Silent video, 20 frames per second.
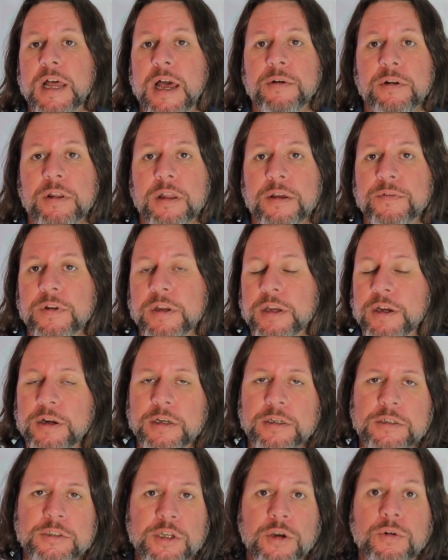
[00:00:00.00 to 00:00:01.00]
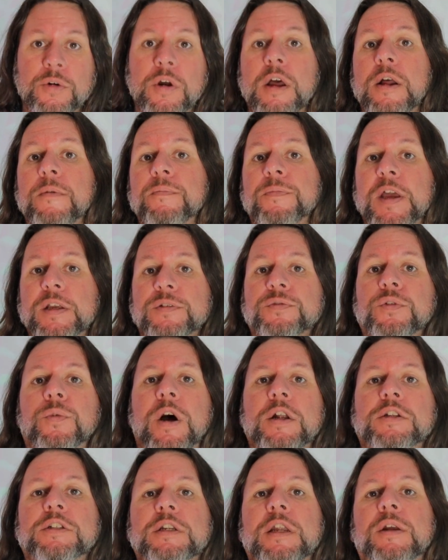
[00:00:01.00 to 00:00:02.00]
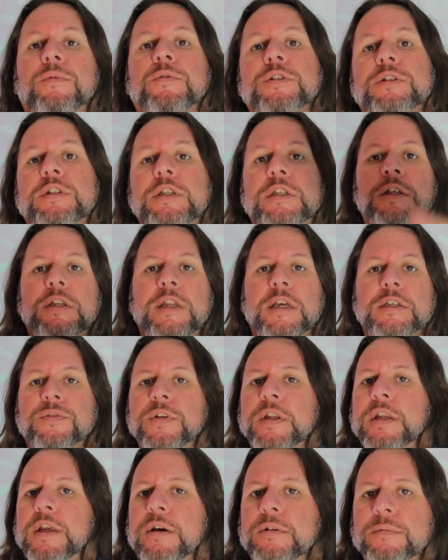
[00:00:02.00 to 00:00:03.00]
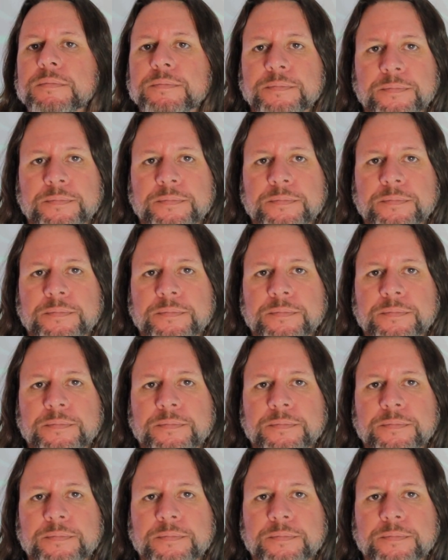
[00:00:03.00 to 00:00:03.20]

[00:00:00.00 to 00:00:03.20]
I would love to hear it. So thanks for watching, and we'll see you in the next video.